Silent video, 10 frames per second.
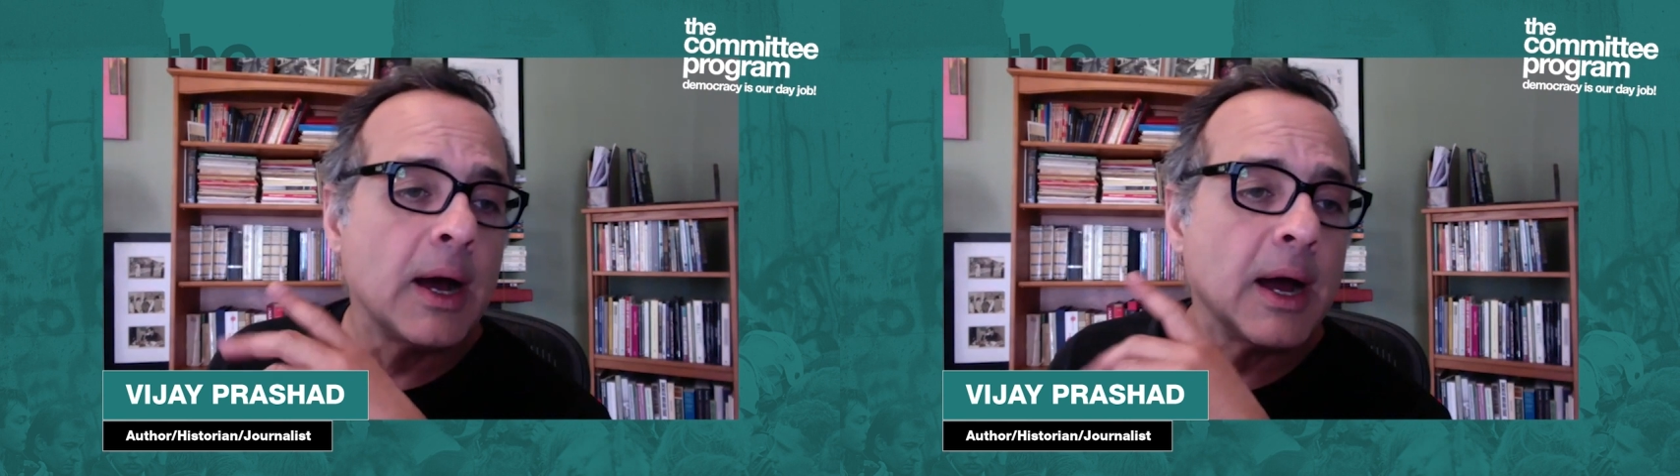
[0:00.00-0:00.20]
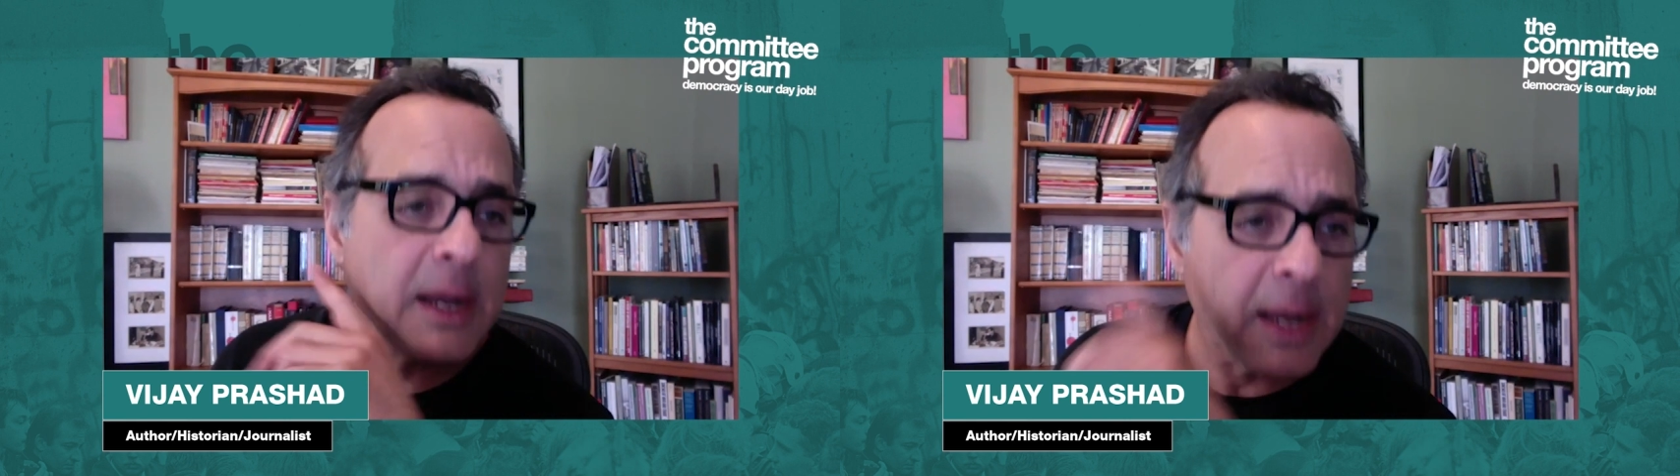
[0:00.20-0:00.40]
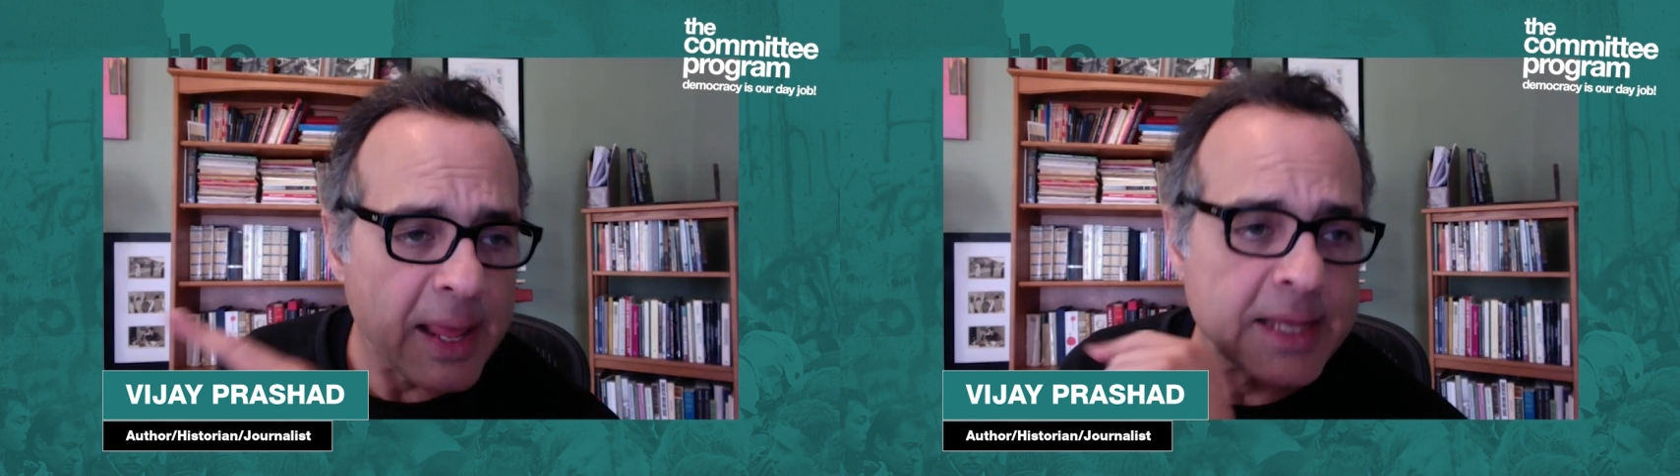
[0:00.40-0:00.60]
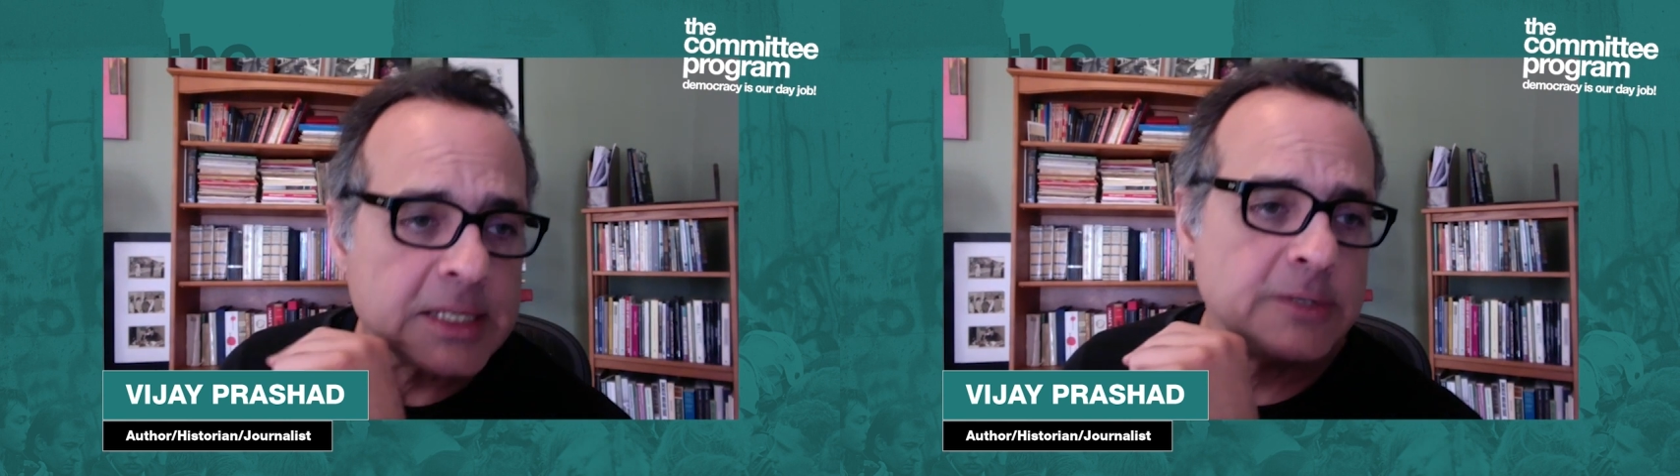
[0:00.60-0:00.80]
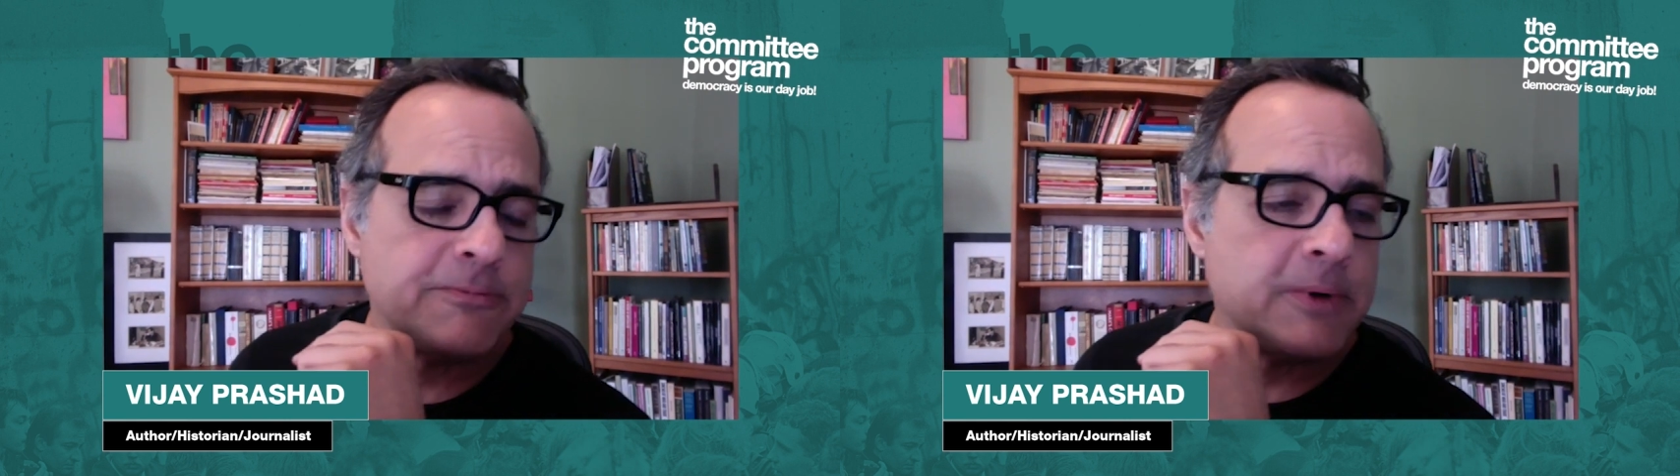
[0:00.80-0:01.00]
Unlike
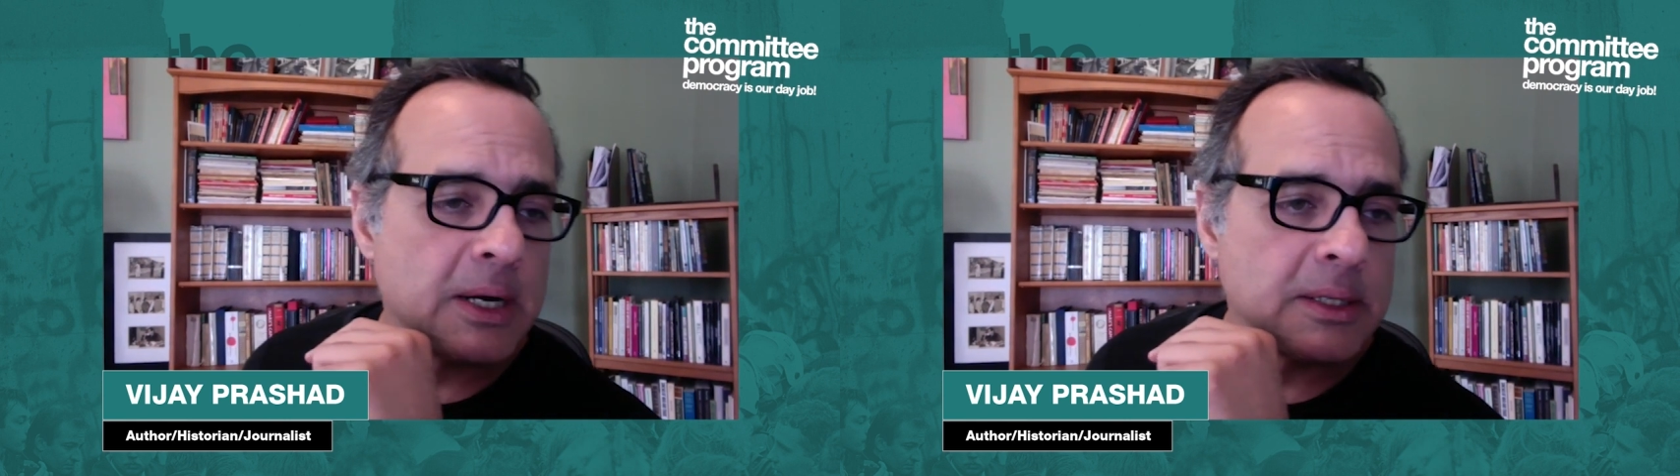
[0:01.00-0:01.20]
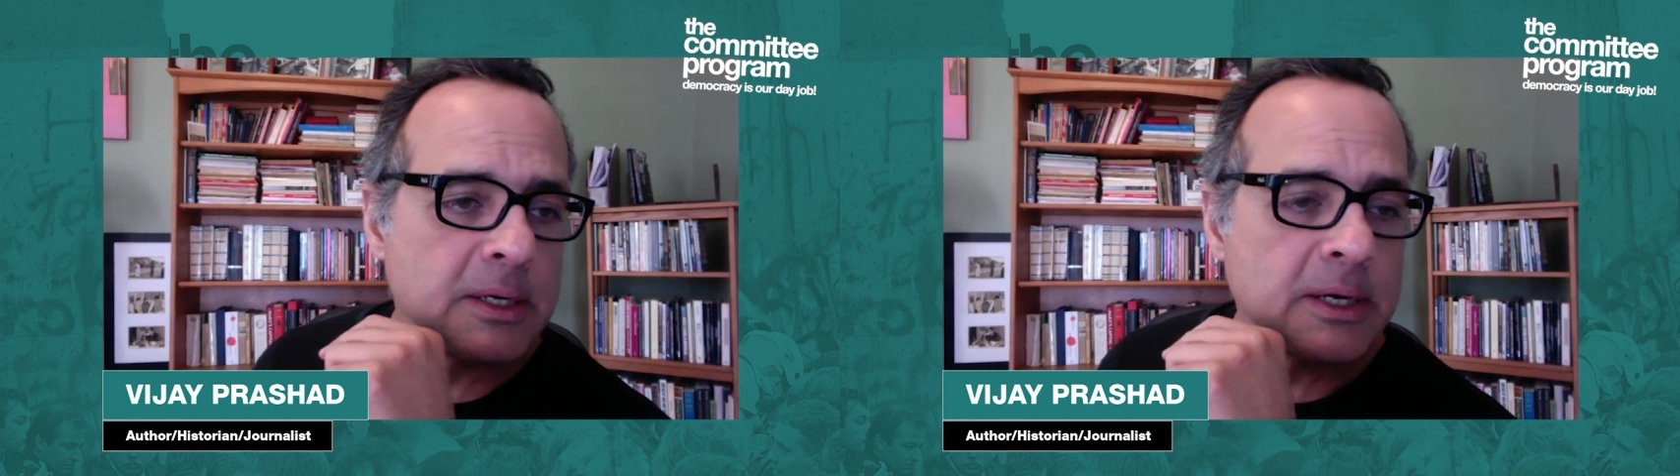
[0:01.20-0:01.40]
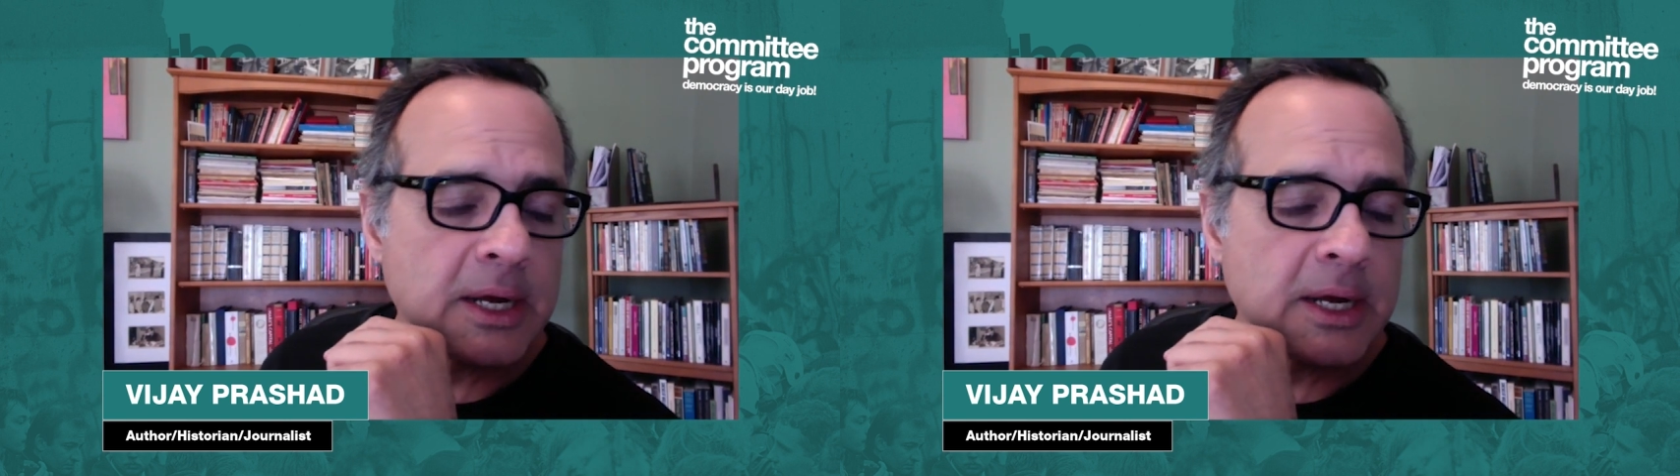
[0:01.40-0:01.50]
his father,